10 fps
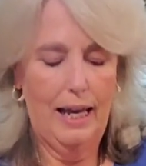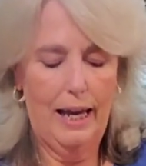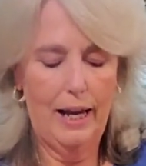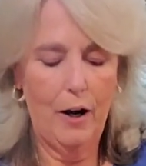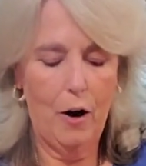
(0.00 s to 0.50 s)

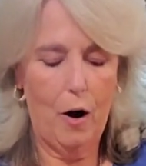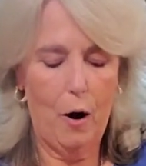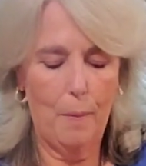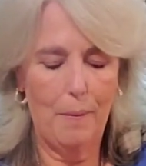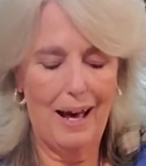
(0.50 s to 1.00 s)
here
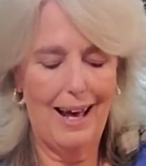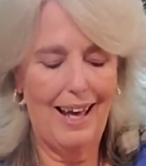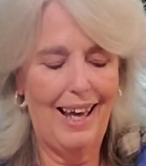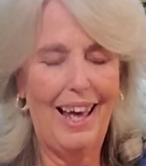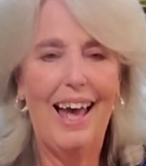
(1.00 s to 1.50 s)
are my
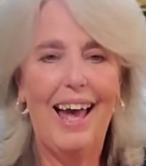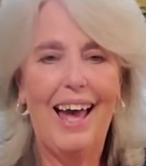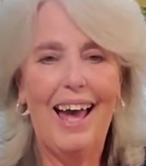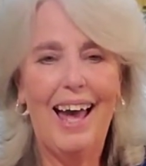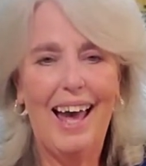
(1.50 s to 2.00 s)

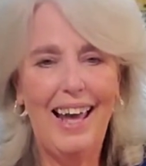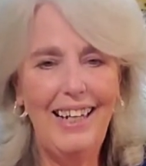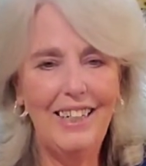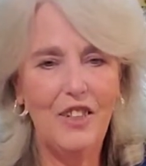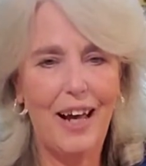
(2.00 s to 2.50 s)

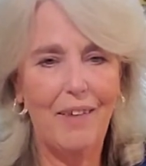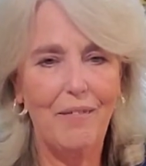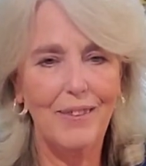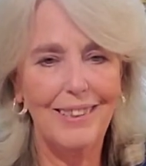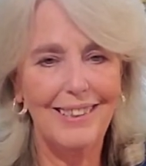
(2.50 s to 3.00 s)
8
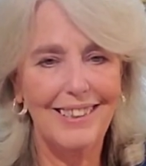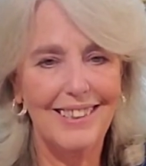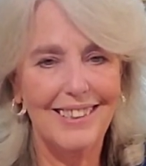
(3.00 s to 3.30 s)
chaffles.